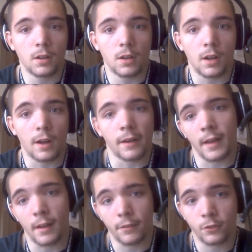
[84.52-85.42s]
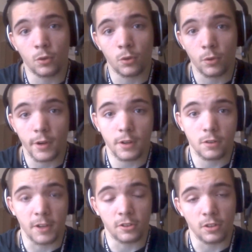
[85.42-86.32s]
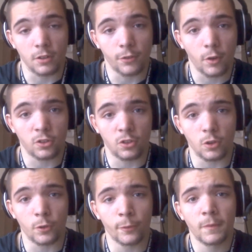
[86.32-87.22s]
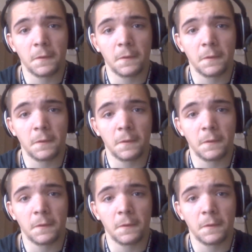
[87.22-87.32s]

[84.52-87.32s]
I have to correct myself also.